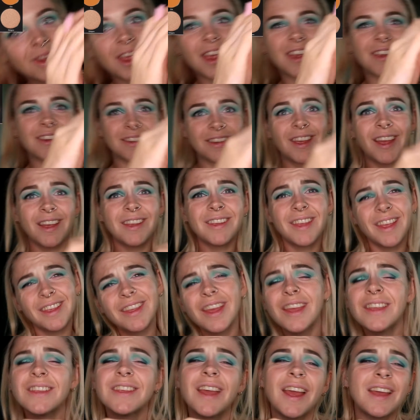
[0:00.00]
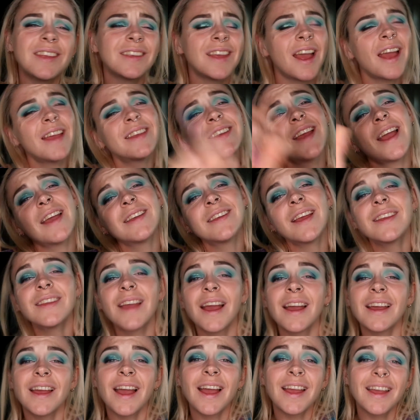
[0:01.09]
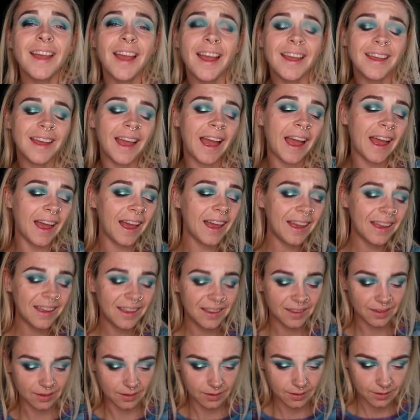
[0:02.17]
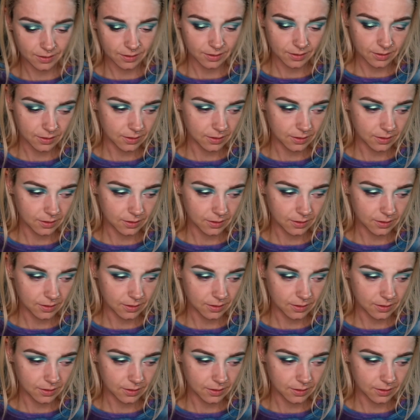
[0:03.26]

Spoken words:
And I'm just going to help blend it out and sing a little jam.